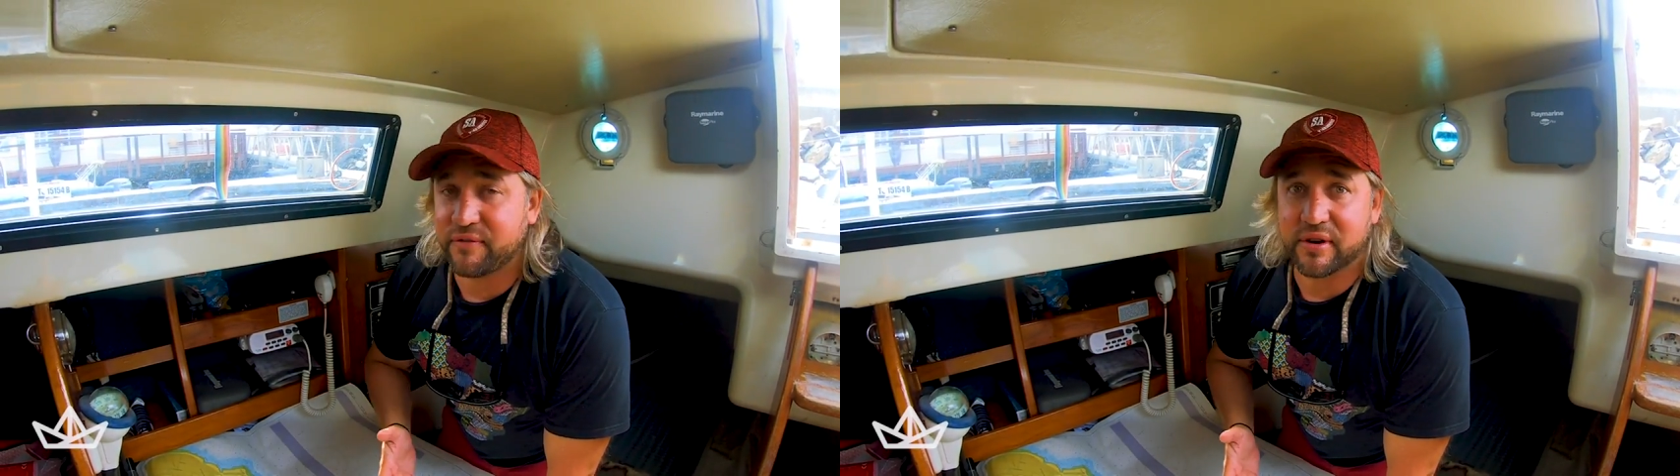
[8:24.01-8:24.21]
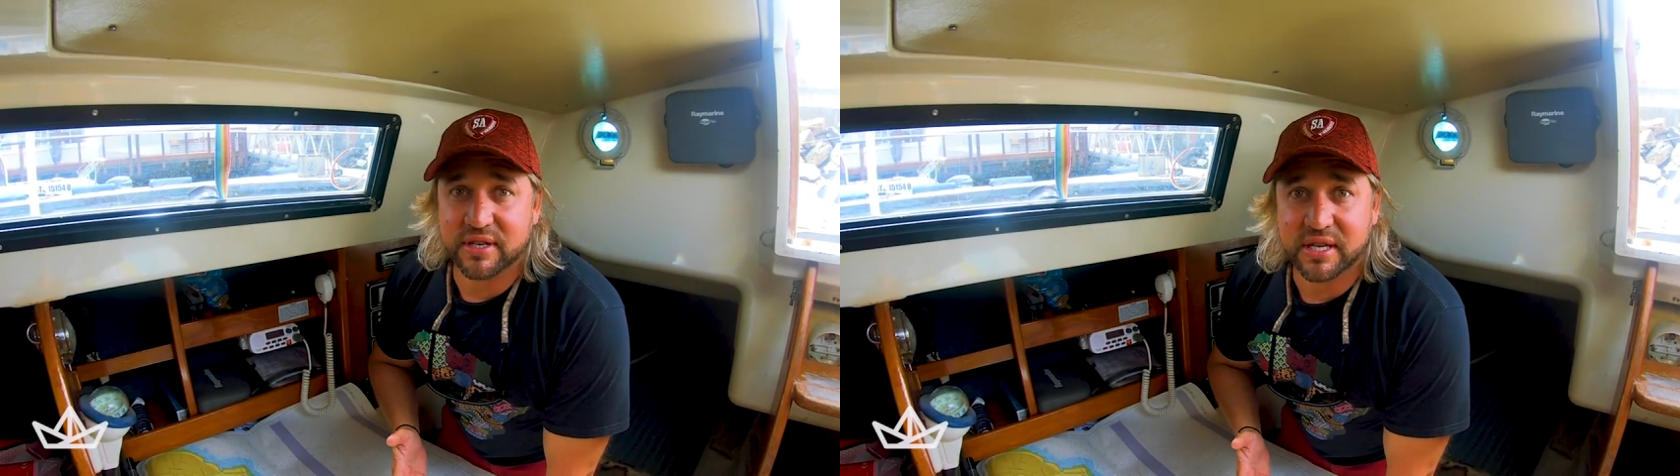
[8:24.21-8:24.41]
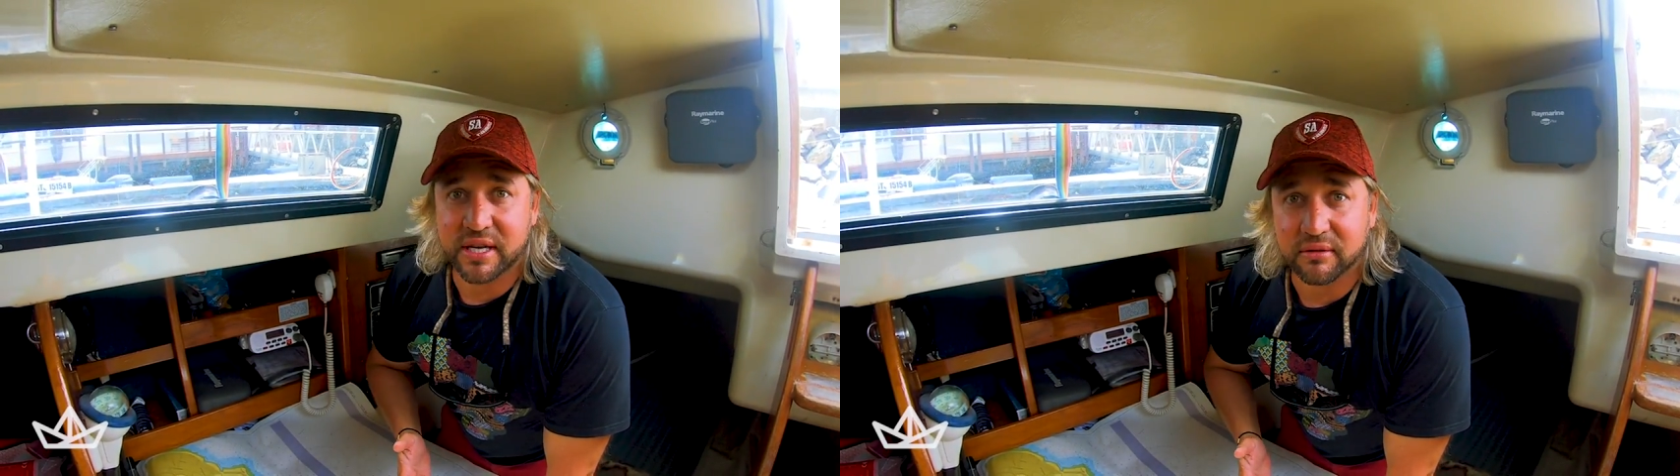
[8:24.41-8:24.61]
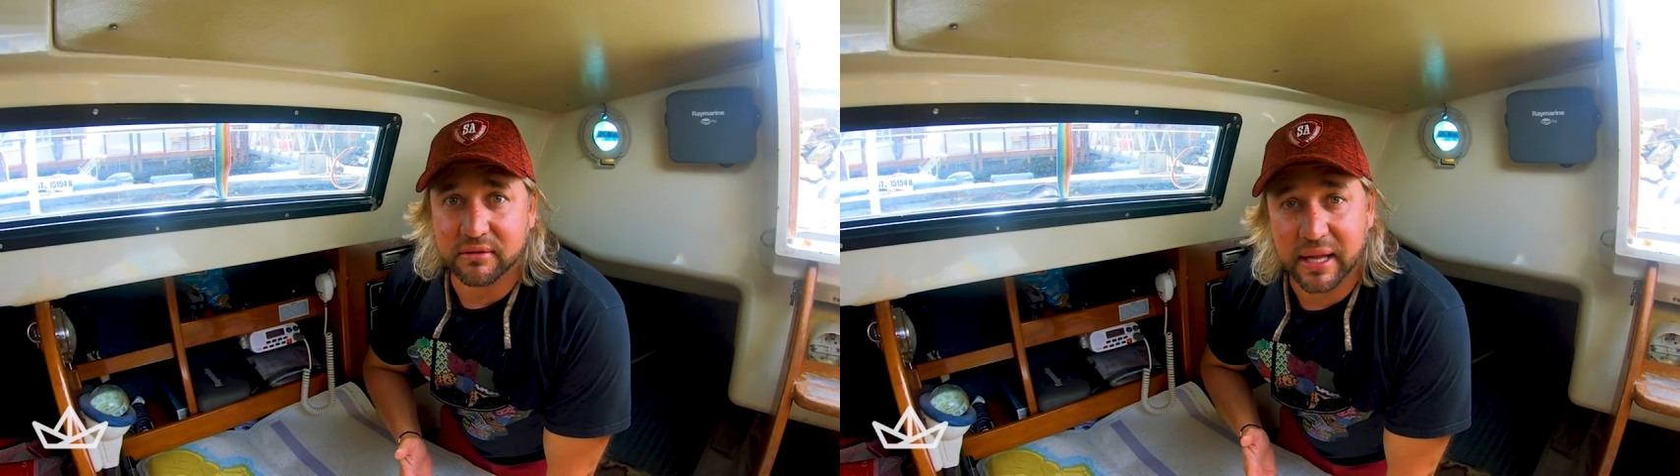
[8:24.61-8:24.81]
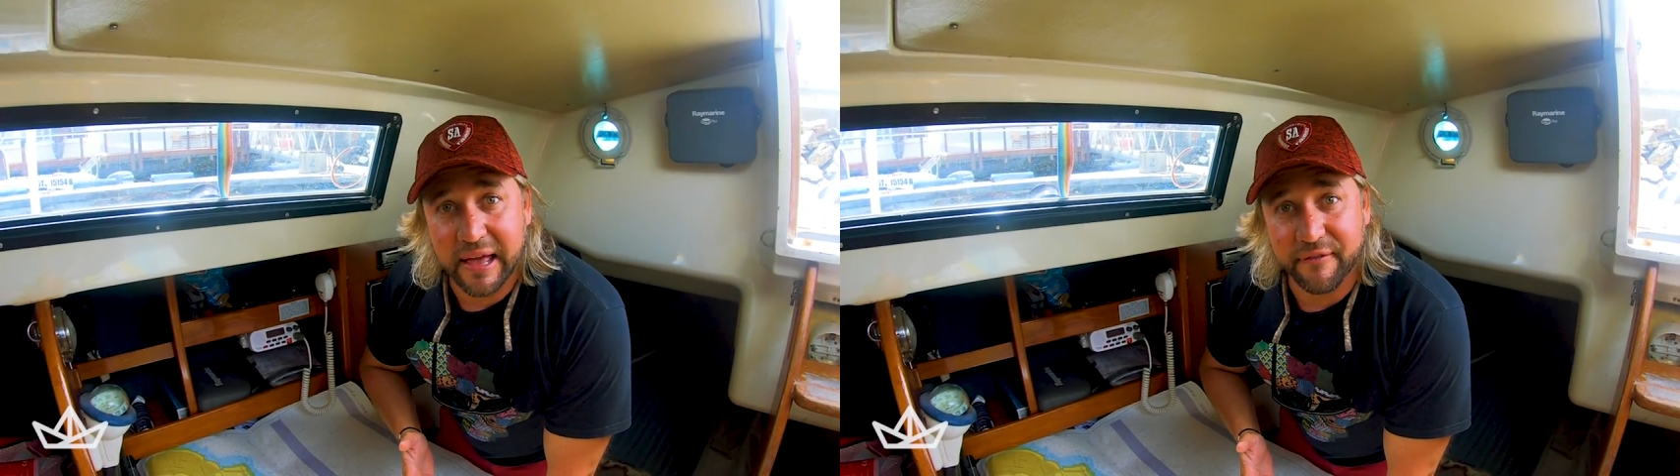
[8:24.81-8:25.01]
very
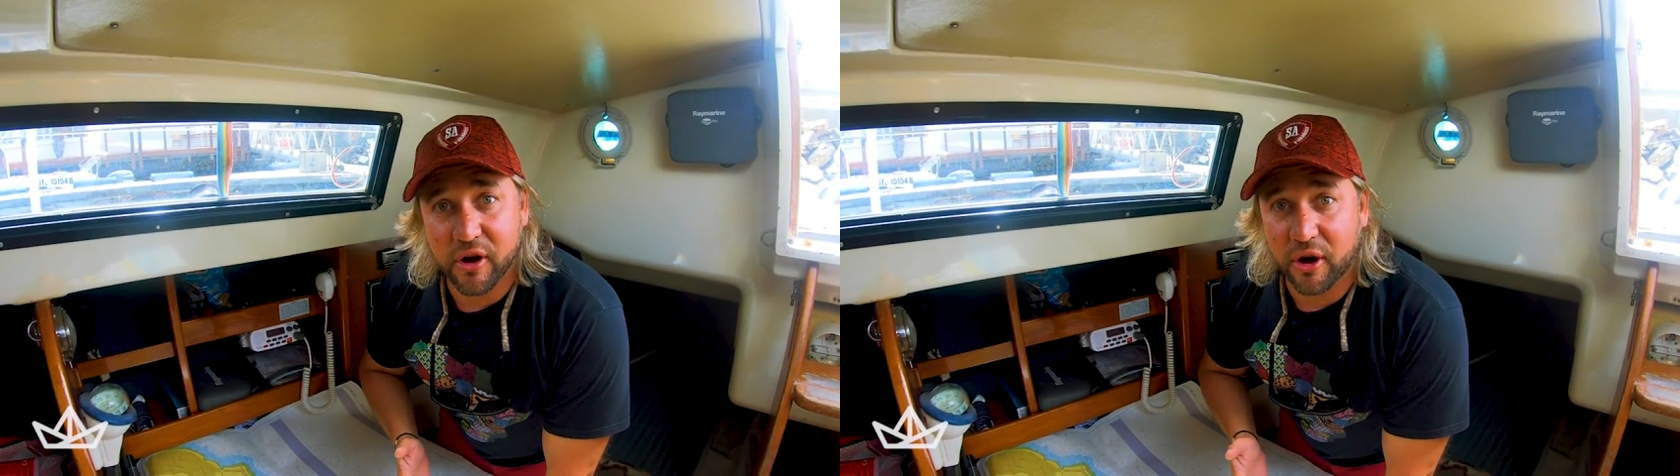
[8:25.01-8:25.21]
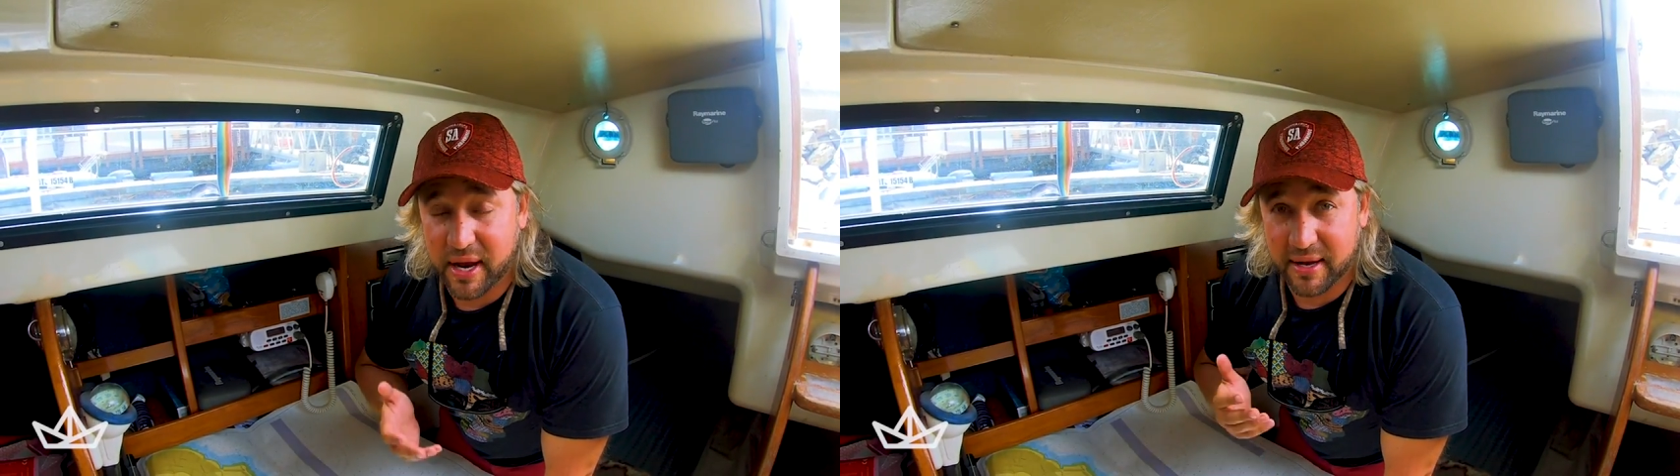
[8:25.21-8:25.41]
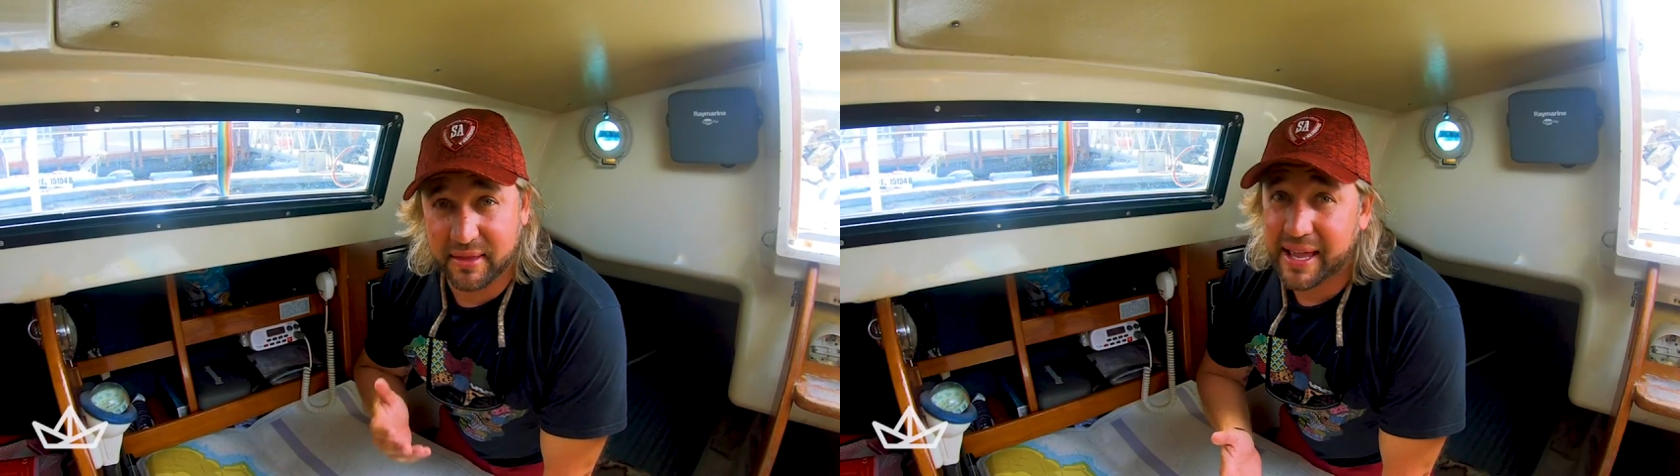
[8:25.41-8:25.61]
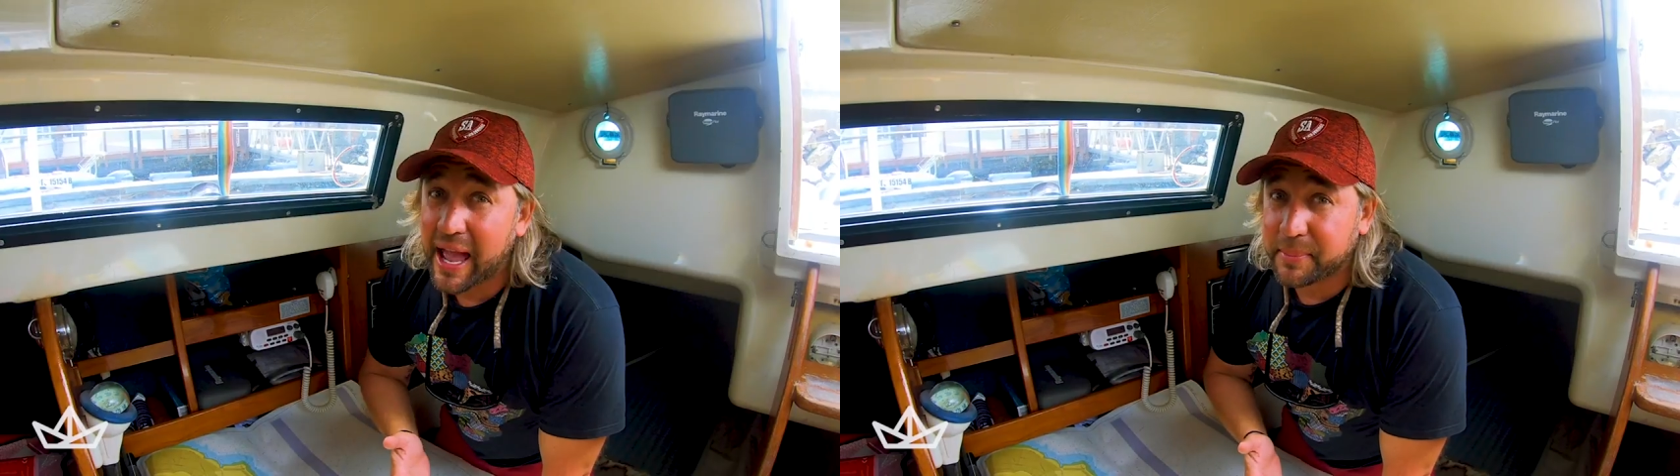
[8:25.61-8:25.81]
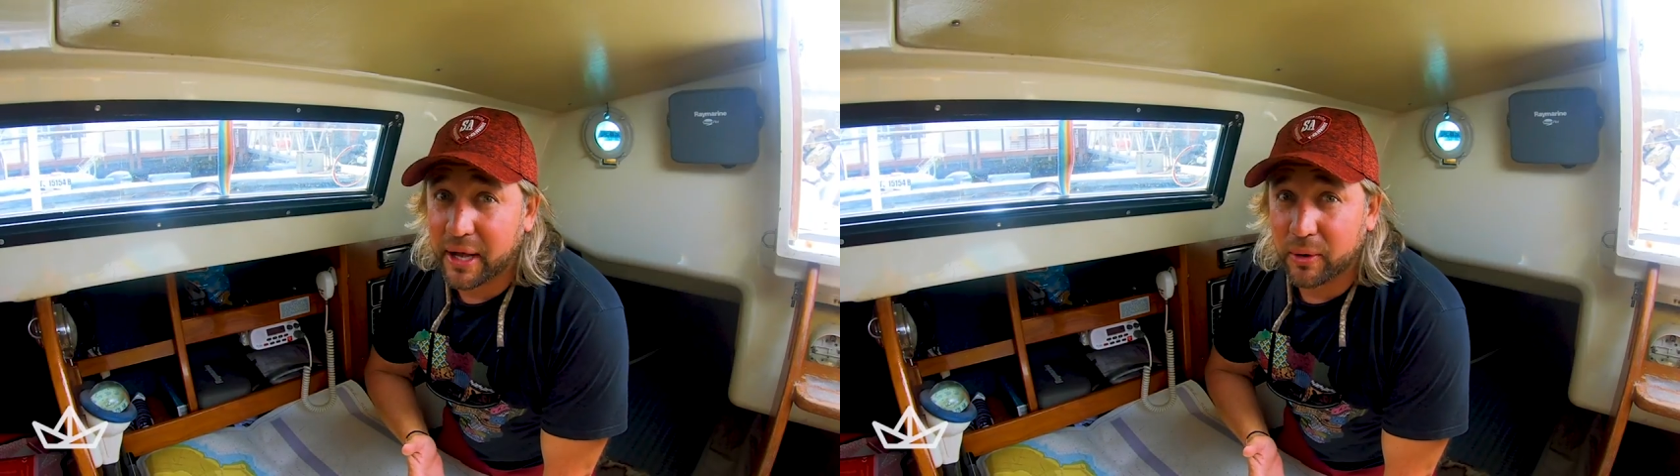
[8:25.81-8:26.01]
skilled lifeguard in the
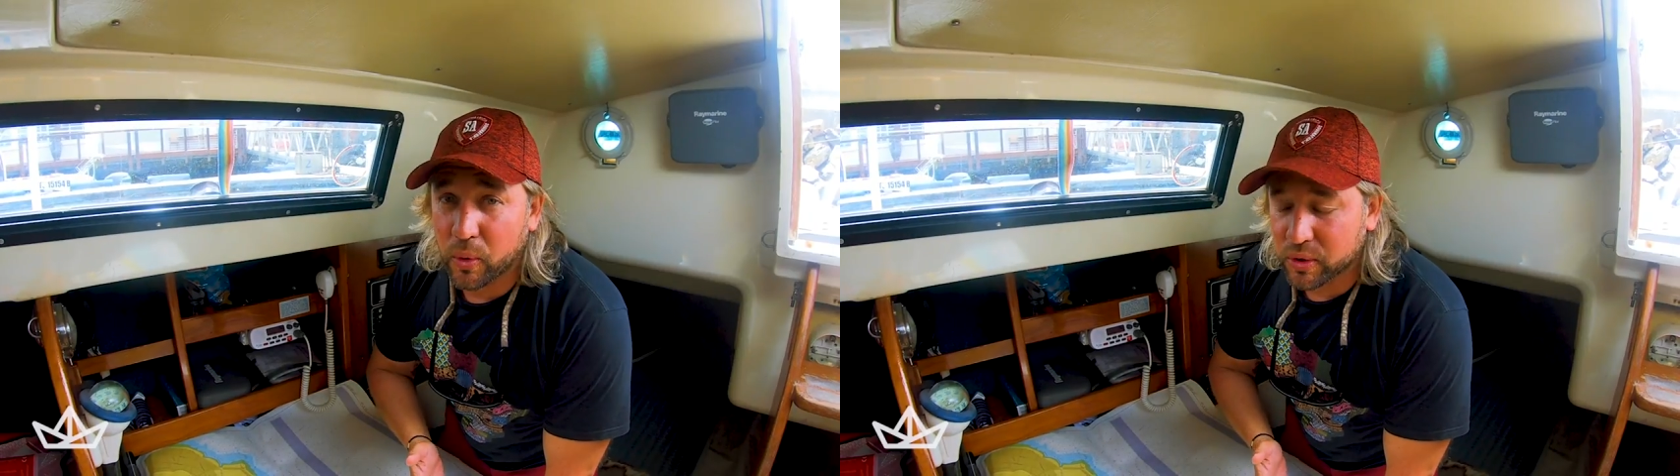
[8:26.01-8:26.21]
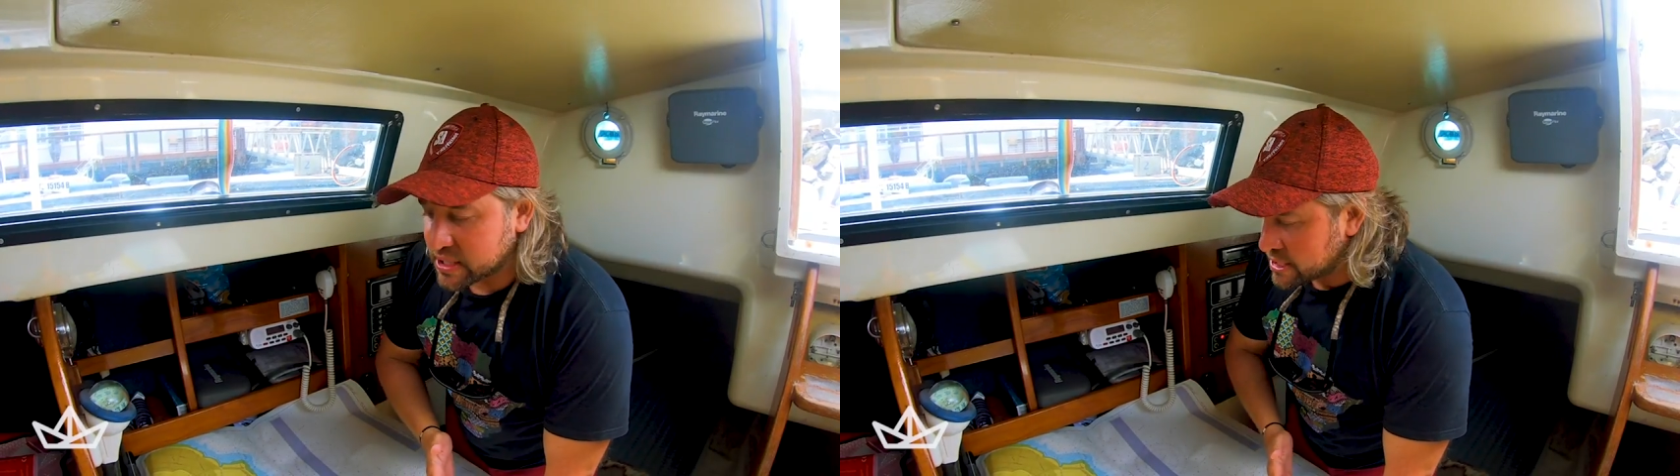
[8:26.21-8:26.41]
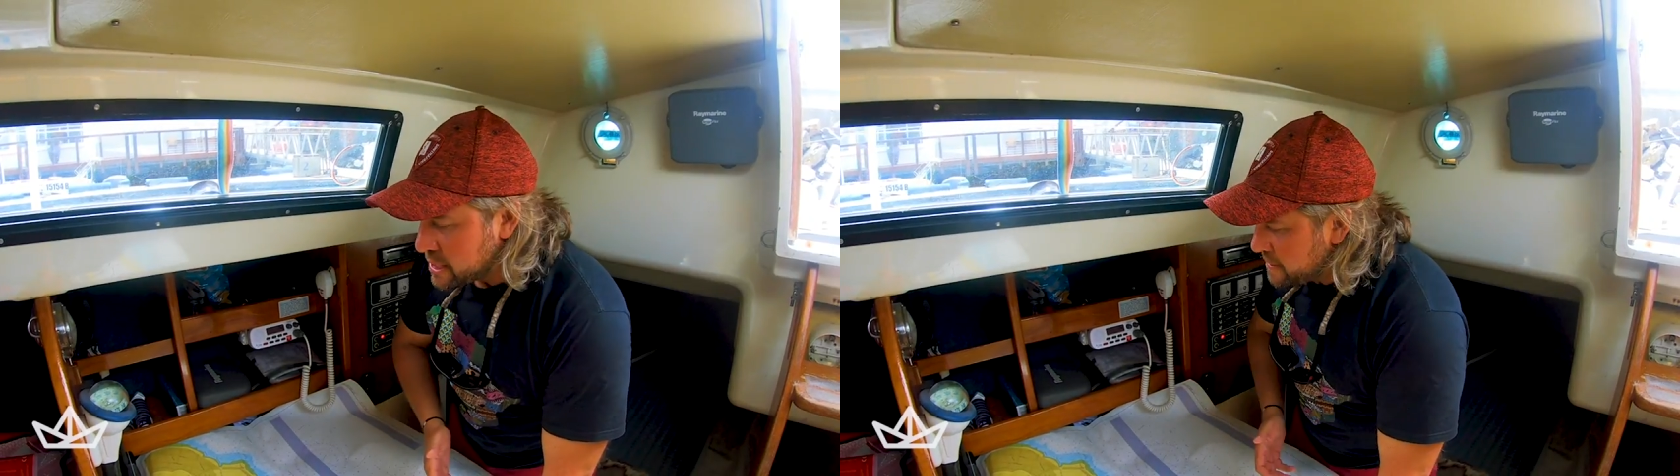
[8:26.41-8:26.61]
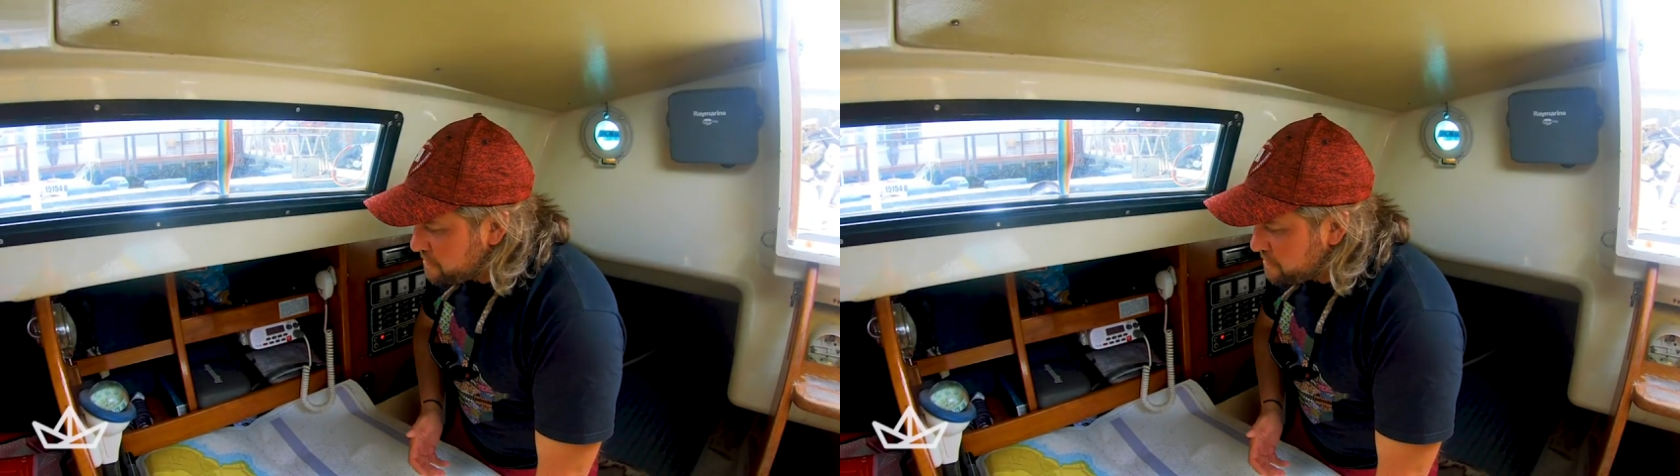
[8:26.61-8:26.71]
Cape Town waters.